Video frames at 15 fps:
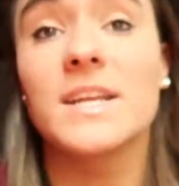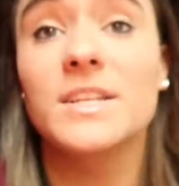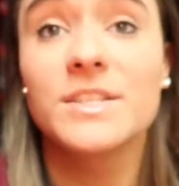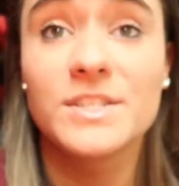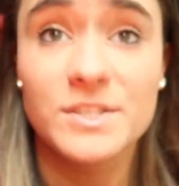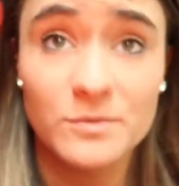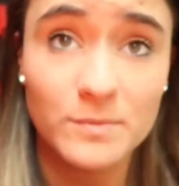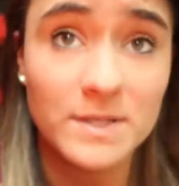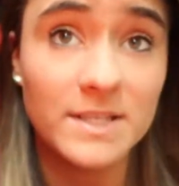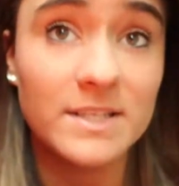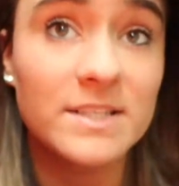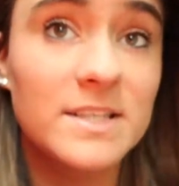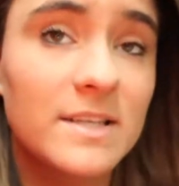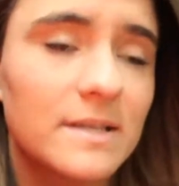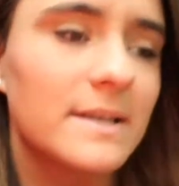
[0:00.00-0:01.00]
and
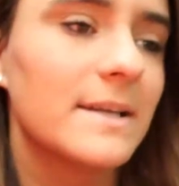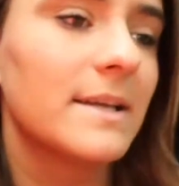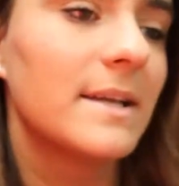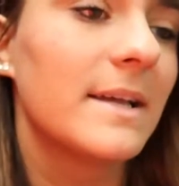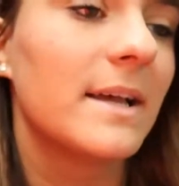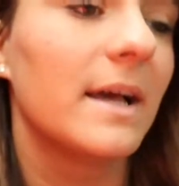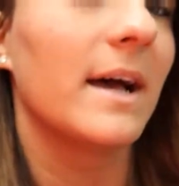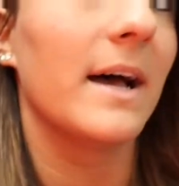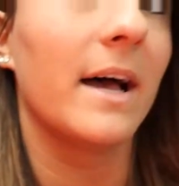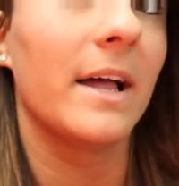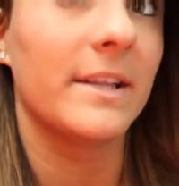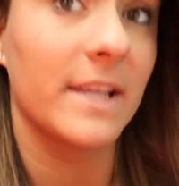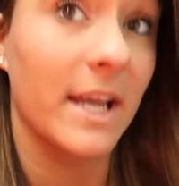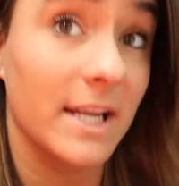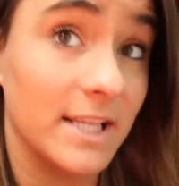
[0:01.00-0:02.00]
sweet.
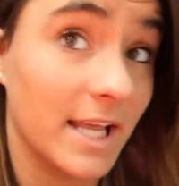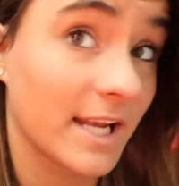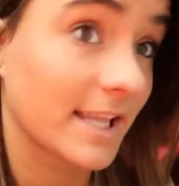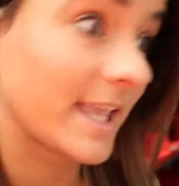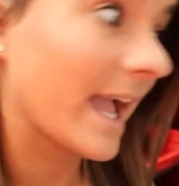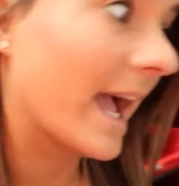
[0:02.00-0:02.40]
Not a lot of